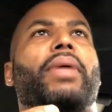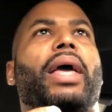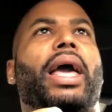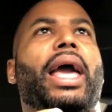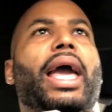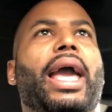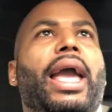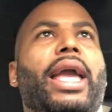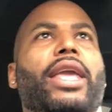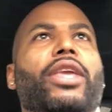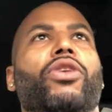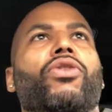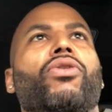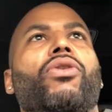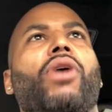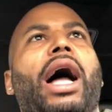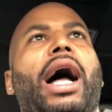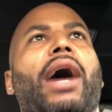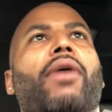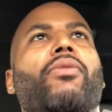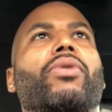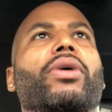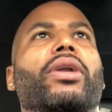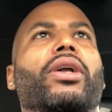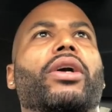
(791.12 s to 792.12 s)
and you
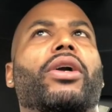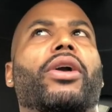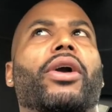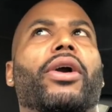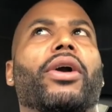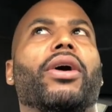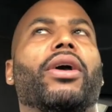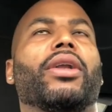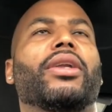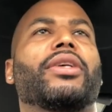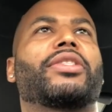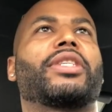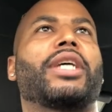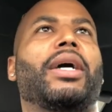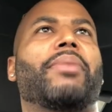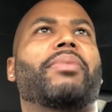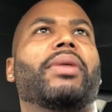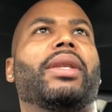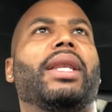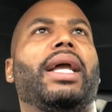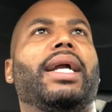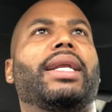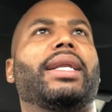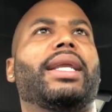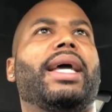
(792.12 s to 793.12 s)
out with a girl or
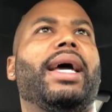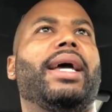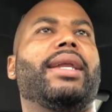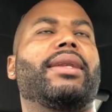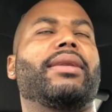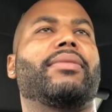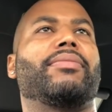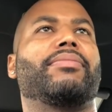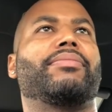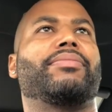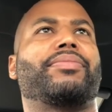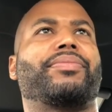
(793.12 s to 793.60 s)
something like that,